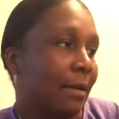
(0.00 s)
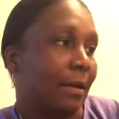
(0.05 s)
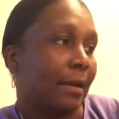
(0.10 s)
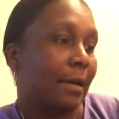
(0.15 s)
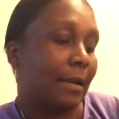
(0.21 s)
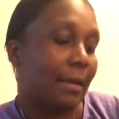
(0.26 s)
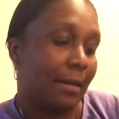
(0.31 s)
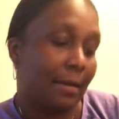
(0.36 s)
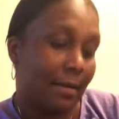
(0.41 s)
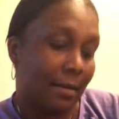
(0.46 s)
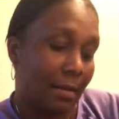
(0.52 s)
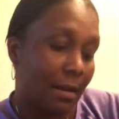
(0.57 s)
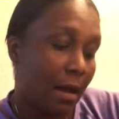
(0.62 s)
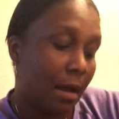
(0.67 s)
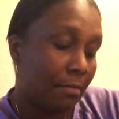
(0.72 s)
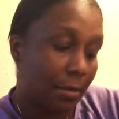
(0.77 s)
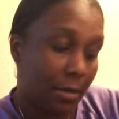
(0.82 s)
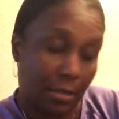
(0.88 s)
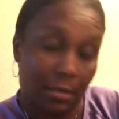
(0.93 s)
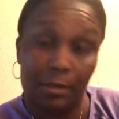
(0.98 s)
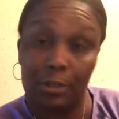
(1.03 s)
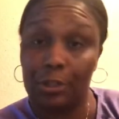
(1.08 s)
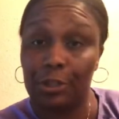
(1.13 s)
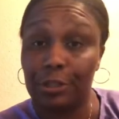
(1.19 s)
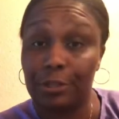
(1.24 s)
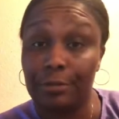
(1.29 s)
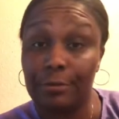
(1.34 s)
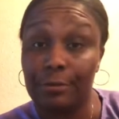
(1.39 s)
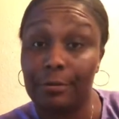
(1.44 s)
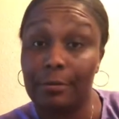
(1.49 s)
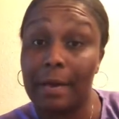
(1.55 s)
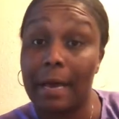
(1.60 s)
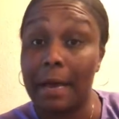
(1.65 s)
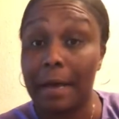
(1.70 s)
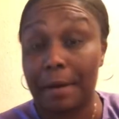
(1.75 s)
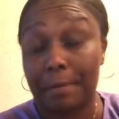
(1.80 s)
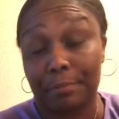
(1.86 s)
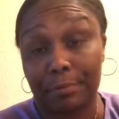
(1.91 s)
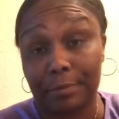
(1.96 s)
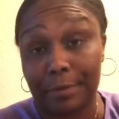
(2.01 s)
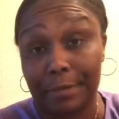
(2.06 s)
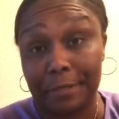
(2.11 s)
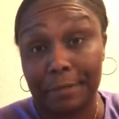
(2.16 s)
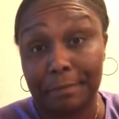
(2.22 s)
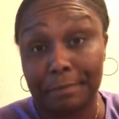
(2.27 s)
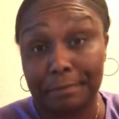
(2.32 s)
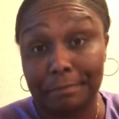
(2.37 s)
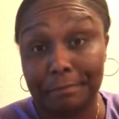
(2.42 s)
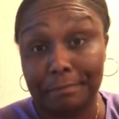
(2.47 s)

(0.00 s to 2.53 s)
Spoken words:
and I'm going to show you how I prep